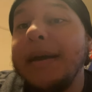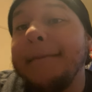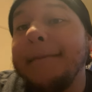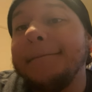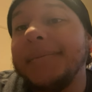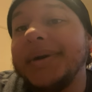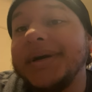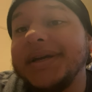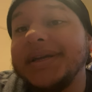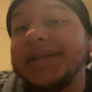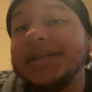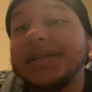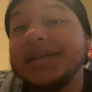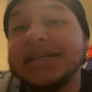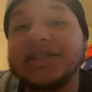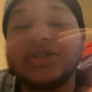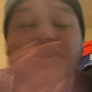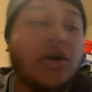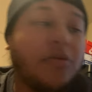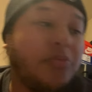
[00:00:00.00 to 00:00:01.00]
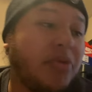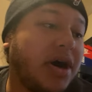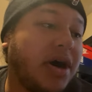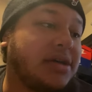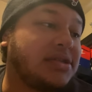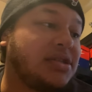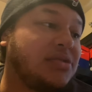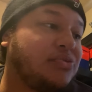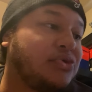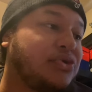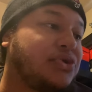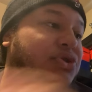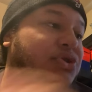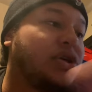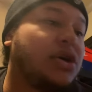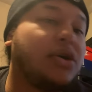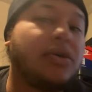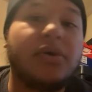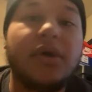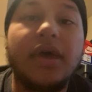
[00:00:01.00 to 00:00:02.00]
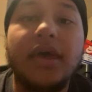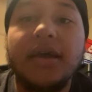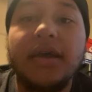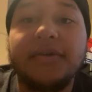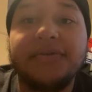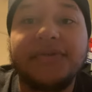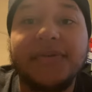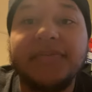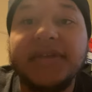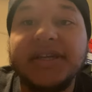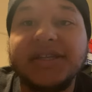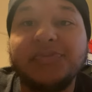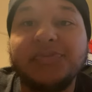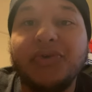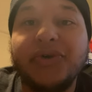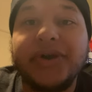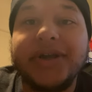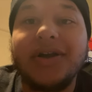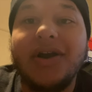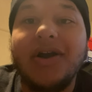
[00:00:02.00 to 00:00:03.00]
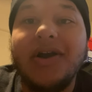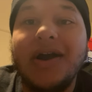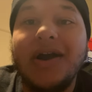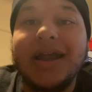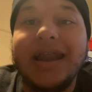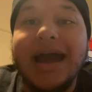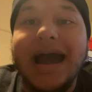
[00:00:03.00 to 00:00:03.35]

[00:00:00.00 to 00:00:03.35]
but it's all possible. So from this point on,